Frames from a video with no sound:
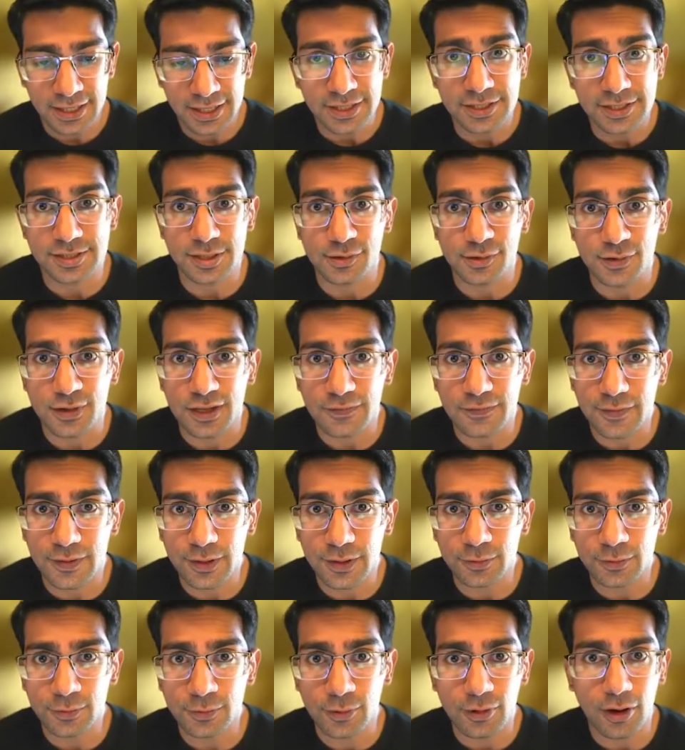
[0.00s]
So if
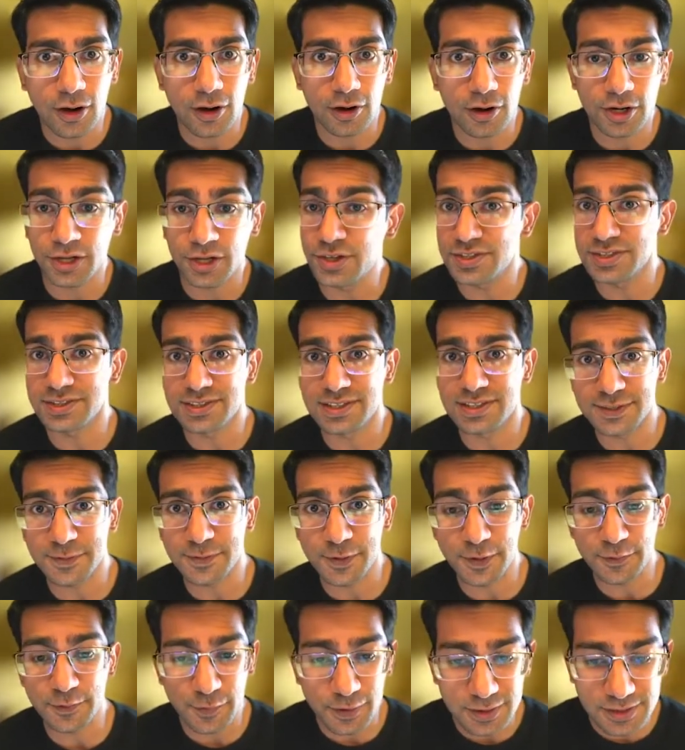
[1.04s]
you are using this for
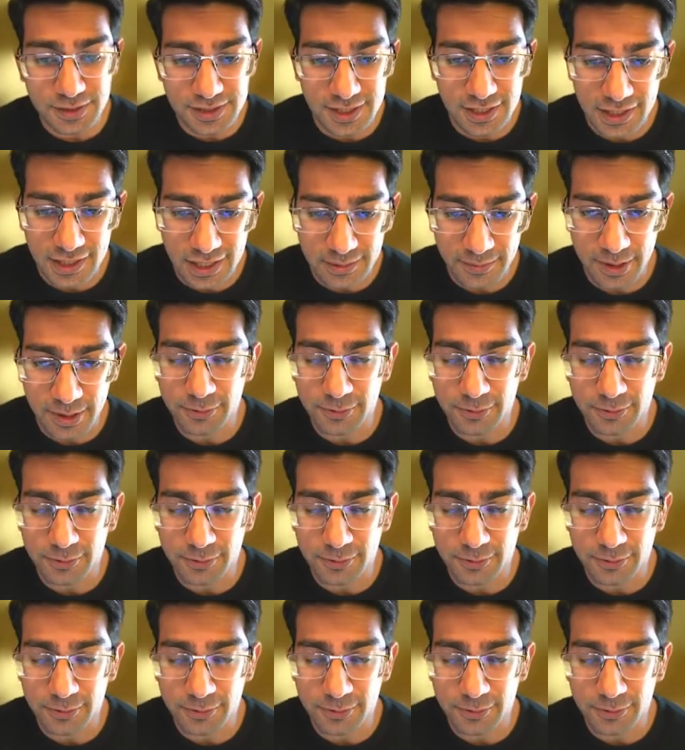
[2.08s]
the first time,